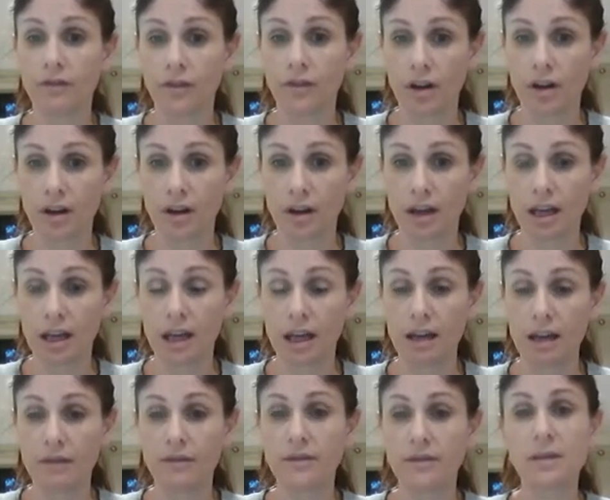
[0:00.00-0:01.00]

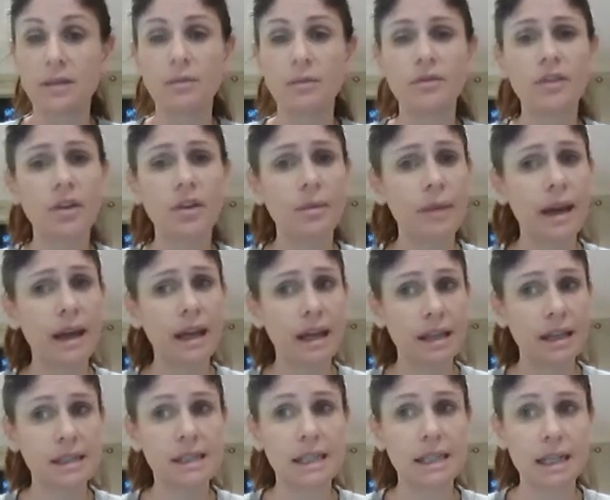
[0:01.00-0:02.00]
5. Some of you are
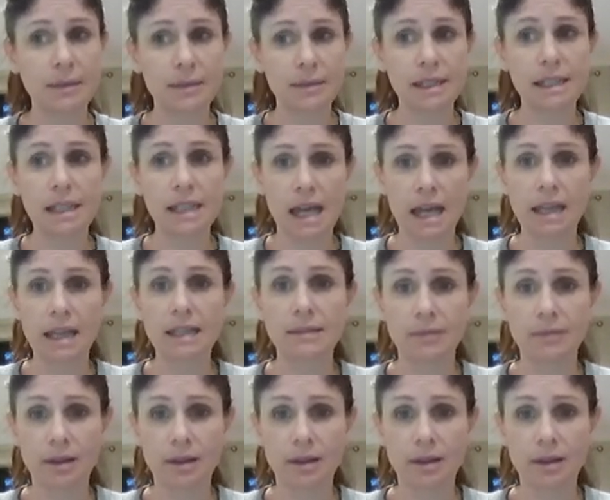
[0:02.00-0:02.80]
making silly mistakes